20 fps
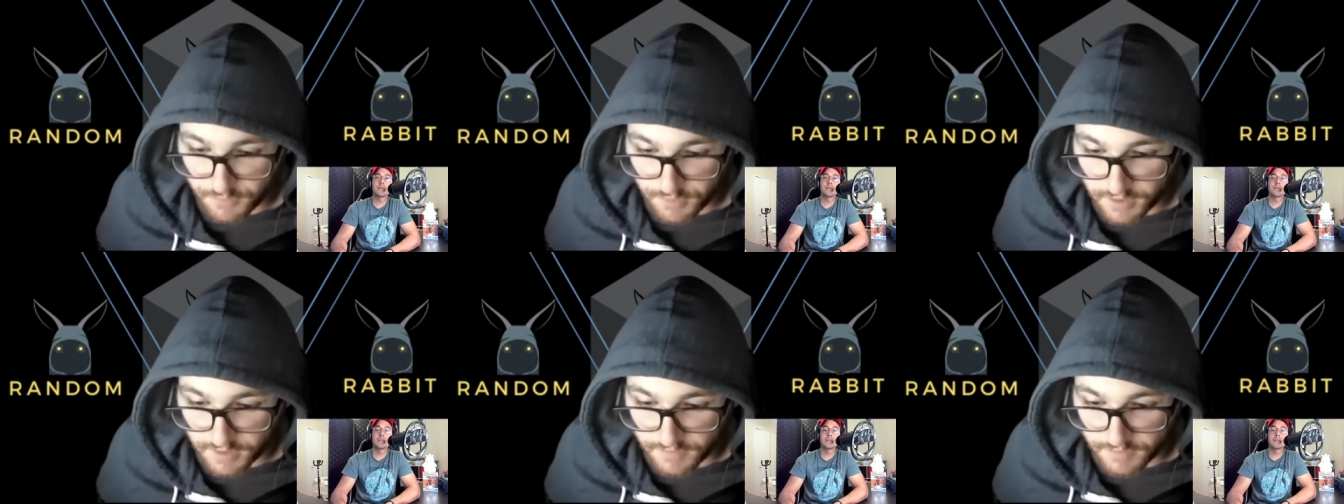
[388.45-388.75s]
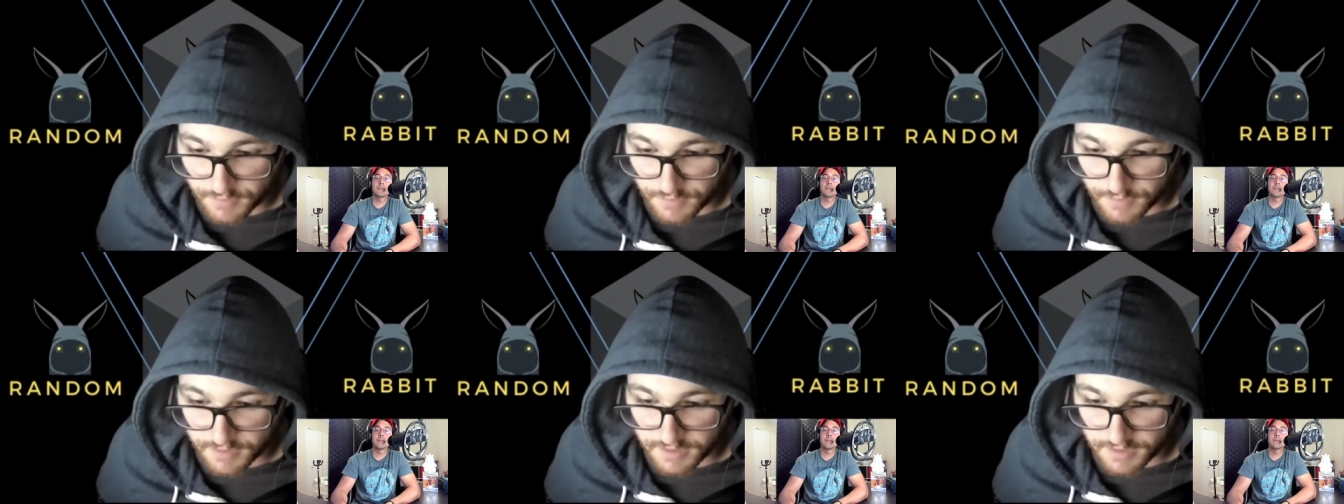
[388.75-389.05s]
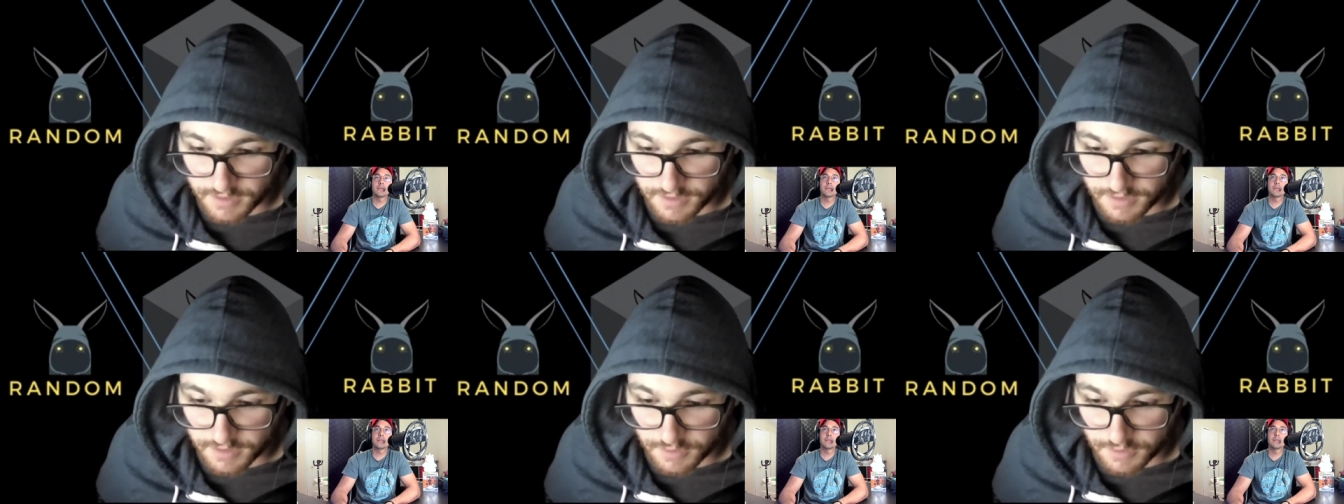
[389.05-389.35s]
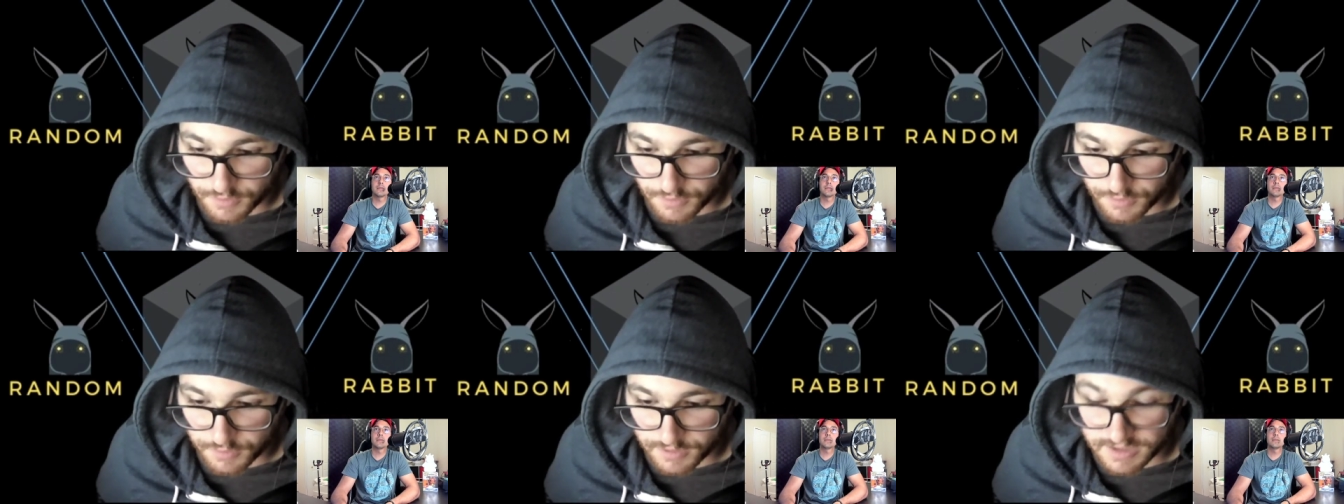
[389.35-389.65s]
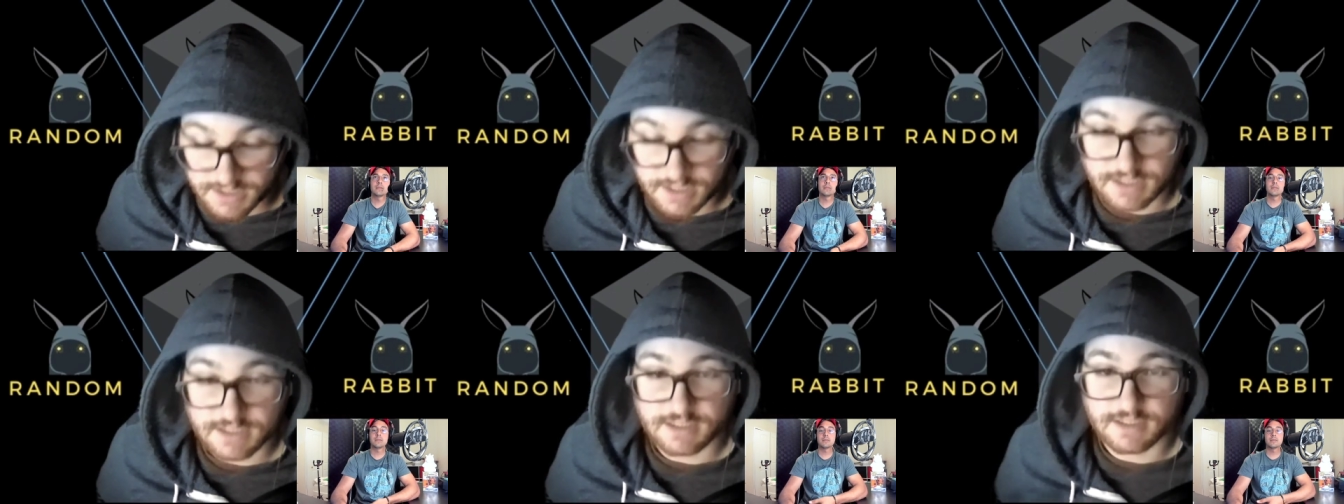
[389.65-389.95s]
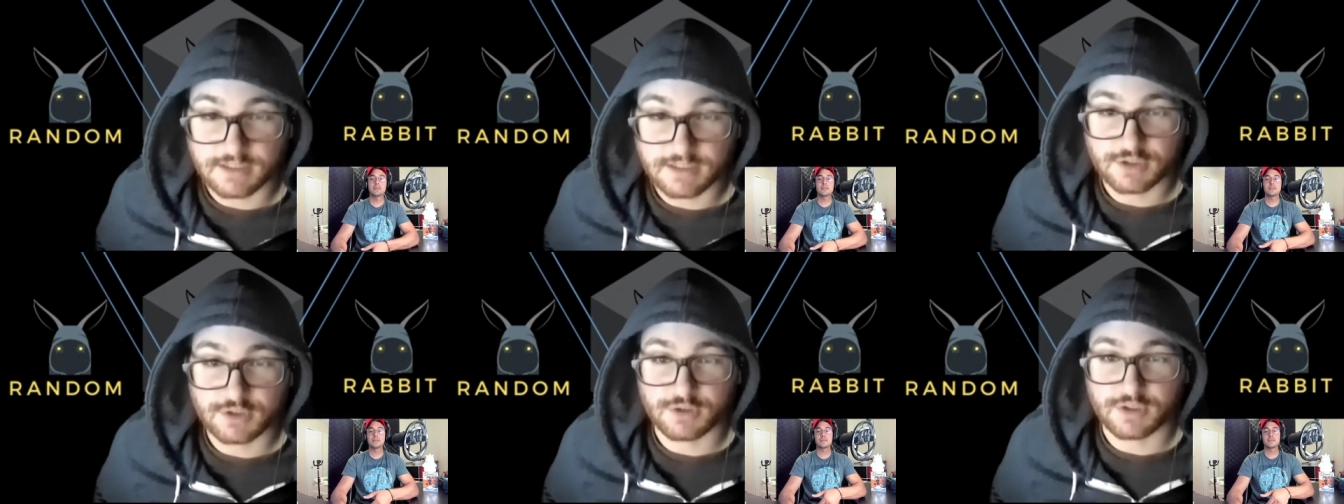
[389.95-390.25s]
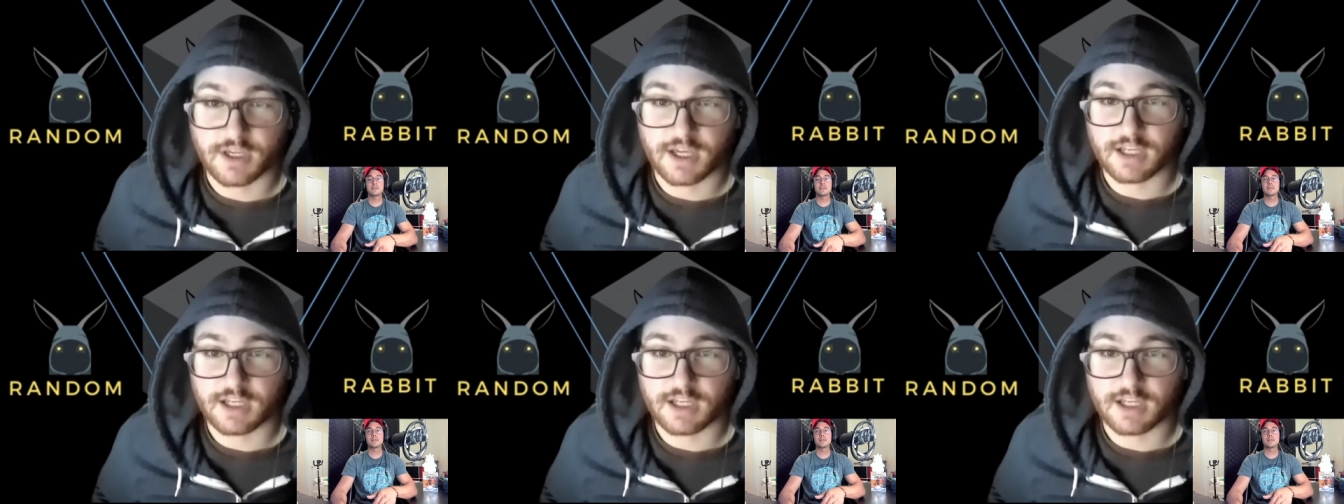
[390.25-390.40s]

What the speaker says: ever in your existence should